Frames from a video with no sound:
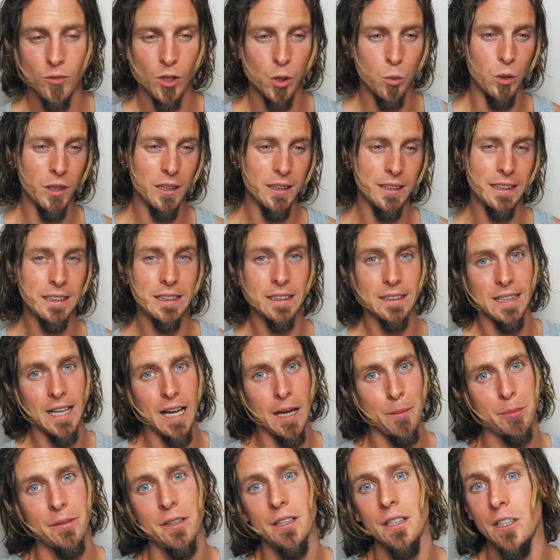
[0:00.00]
Well, it can
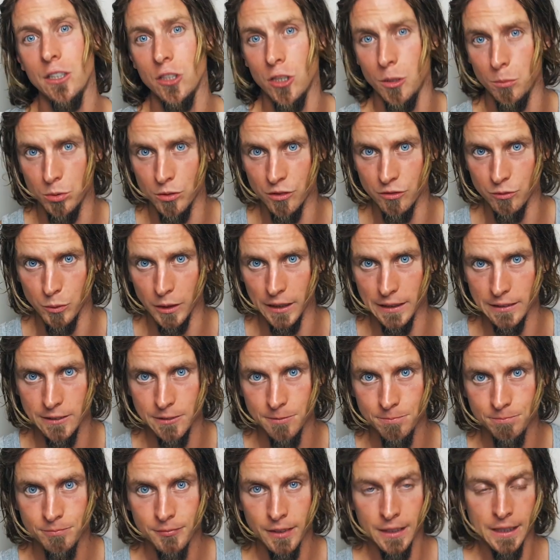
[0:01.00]
happen in a number of
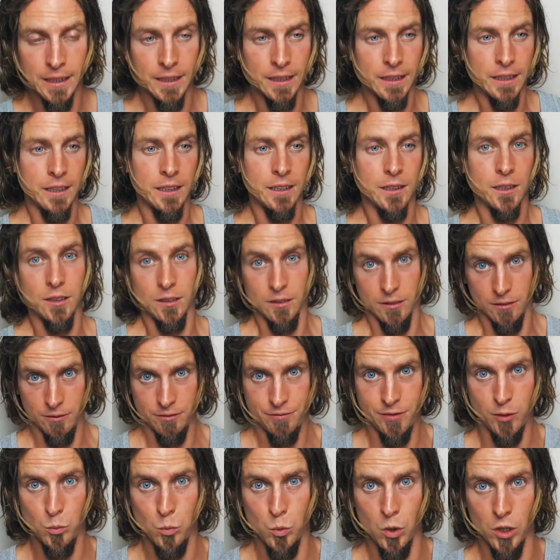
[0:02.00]
ways.
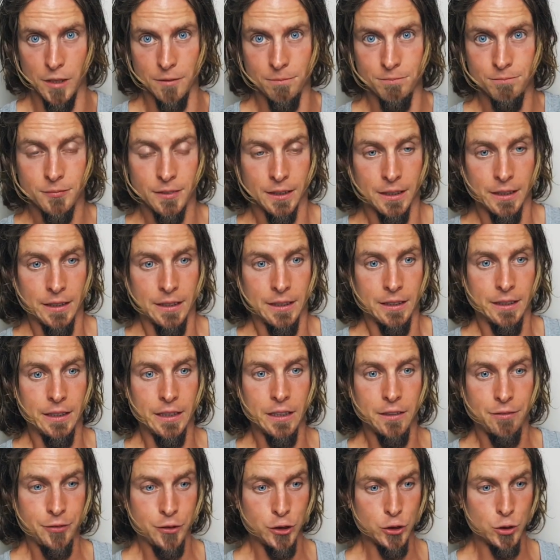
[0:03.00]
For one,
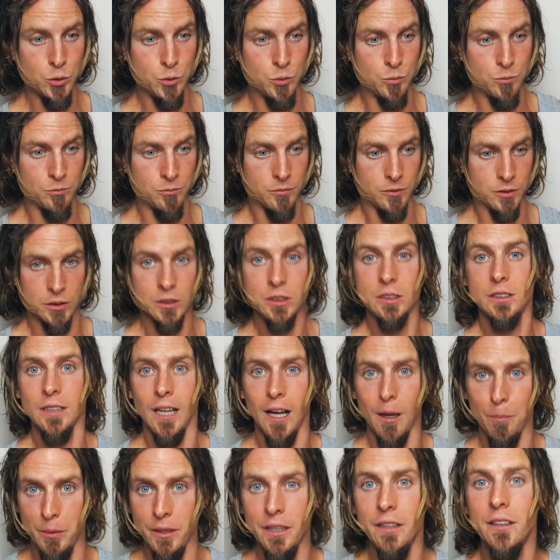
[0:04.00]
if you
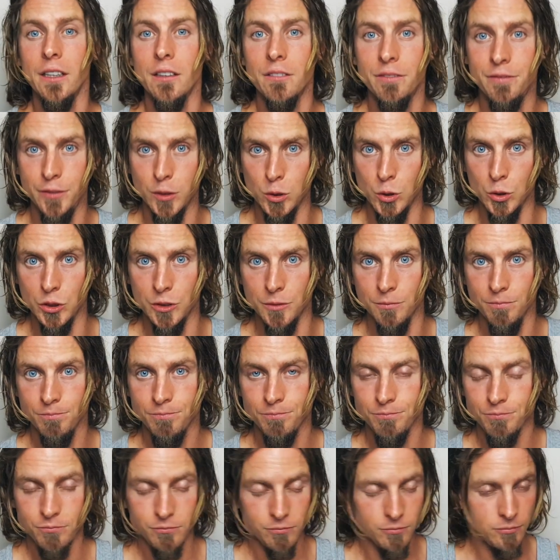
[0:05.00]
stop eating food,
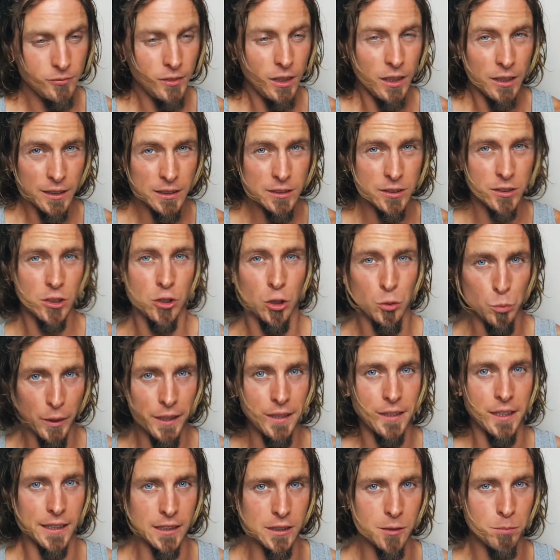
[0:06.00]
this is a good
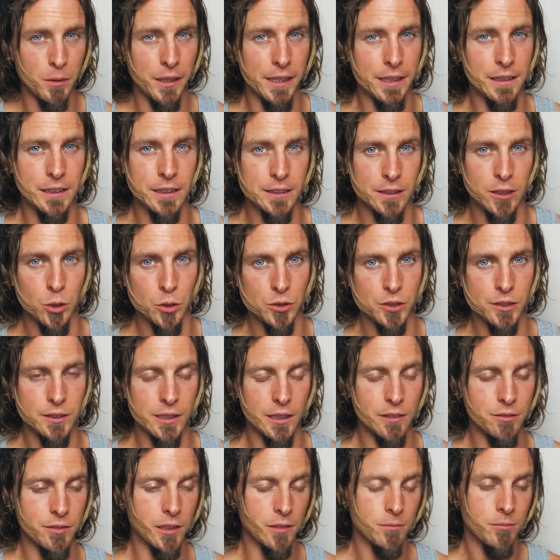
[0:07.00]
way to explain ketosis,
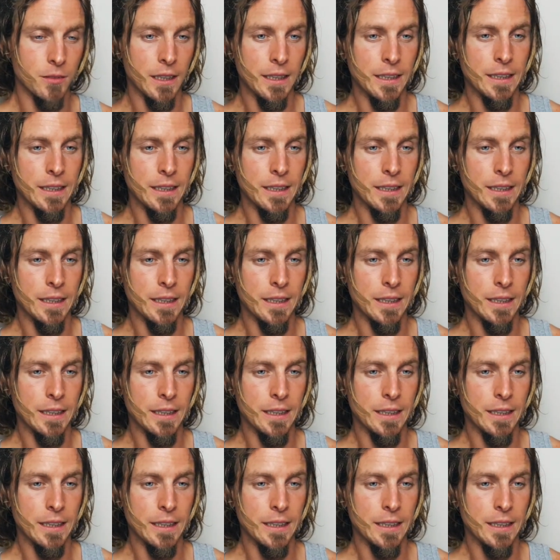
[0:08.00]
I feel.